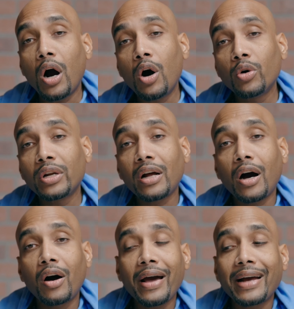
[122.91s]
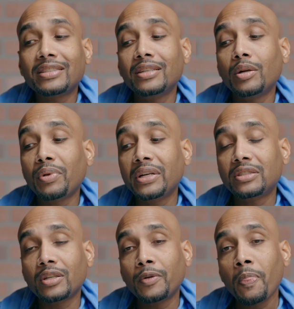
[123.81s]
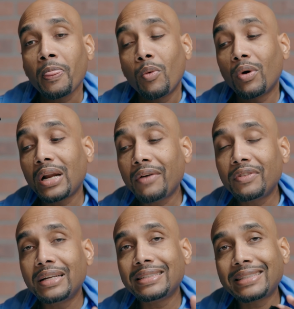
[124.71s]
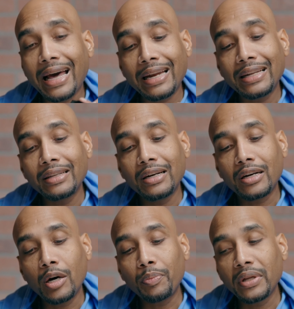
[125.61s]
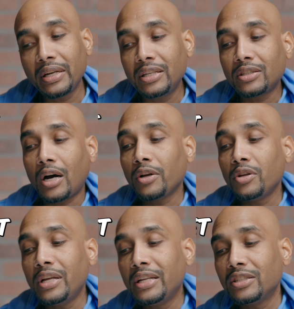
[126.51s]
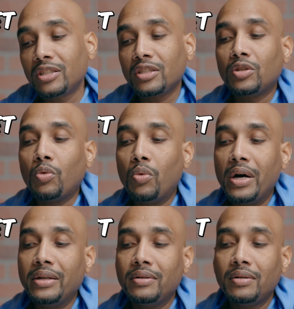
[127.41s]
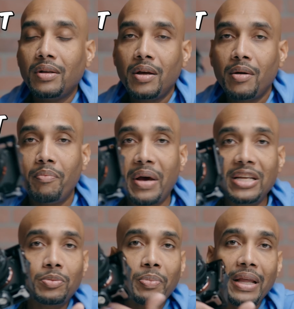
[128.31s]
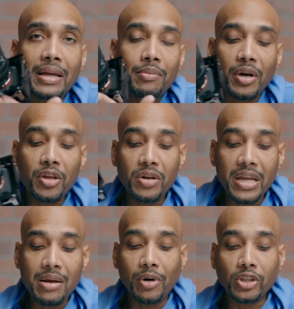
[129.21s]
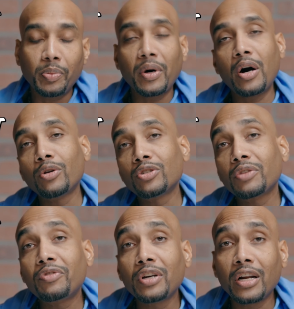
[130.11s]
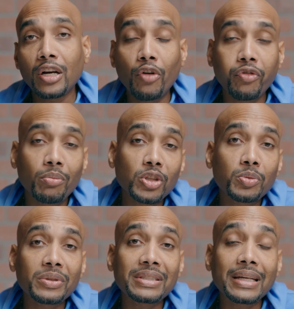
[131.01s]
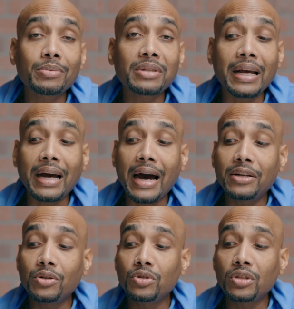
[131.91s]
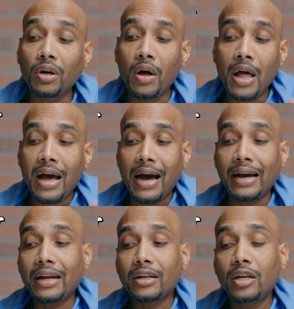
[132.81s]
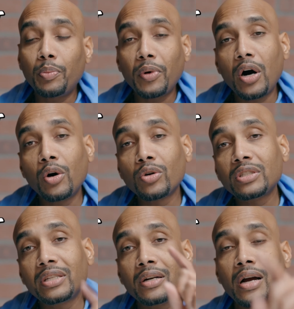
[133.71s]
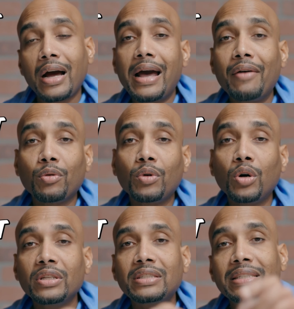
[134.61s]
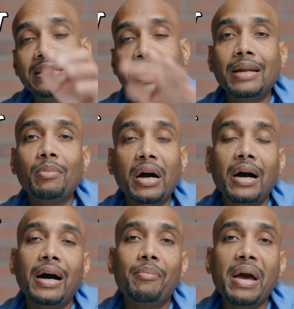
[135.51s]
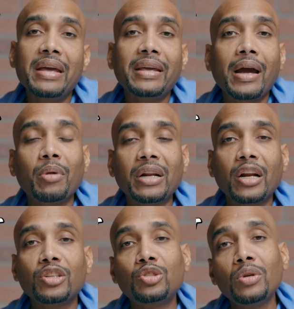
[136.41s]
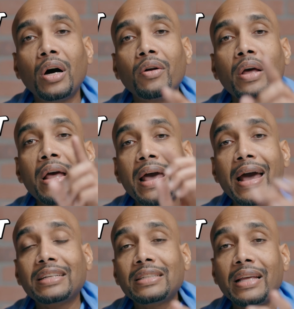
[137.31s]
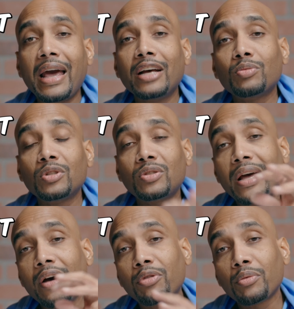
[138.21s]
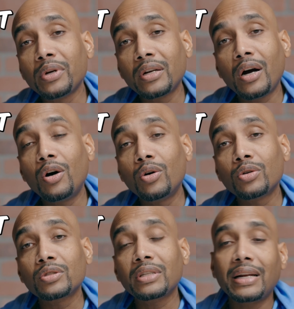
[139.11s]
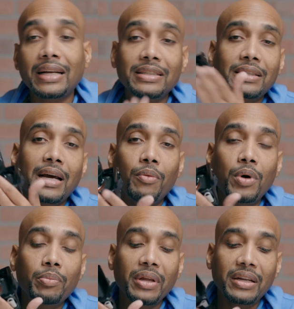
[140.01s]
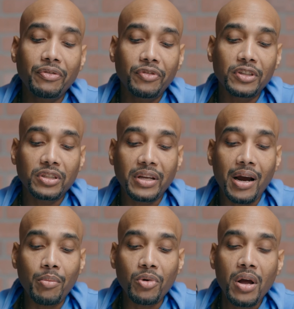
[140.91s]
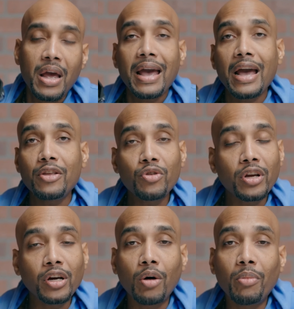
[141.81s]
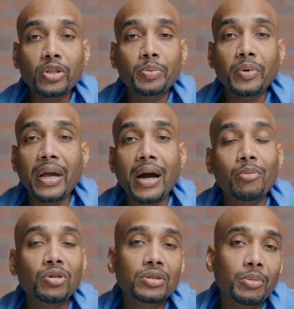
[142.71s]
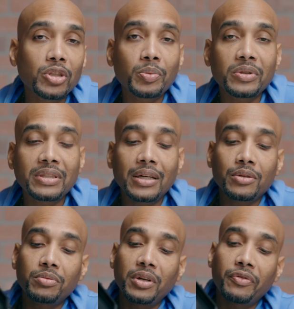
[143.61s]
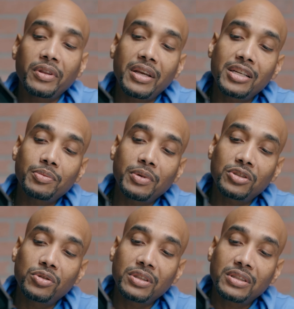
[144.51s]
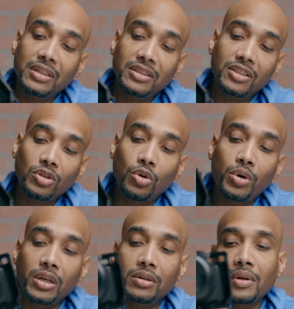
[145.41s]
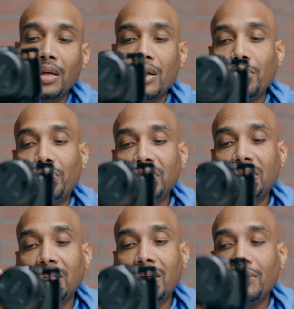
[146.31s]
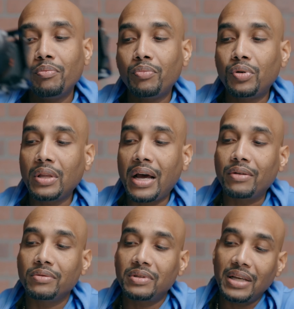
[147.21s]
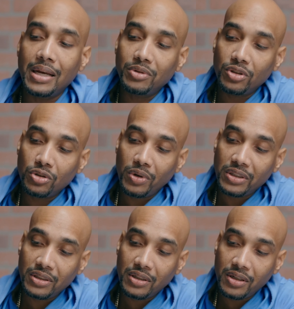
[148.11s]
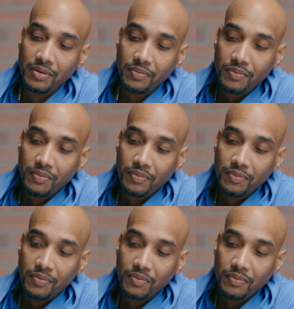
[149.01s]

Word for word: hold it all actually into place. So what I've done is got a, a couple of these. All you need is just the one base plate, but you need multiple holders if you're going to go for multiple setups like I do. So I got a couple holders here. I have a rolling C-stand in my uh, main camera that I shoot on, actually has one. So I have three of the holders and I just got one plate that fits your camera. And you can go multiple cameras or multiple setups from different things. But as you can see, just a quick push in, pull out. Same situation here.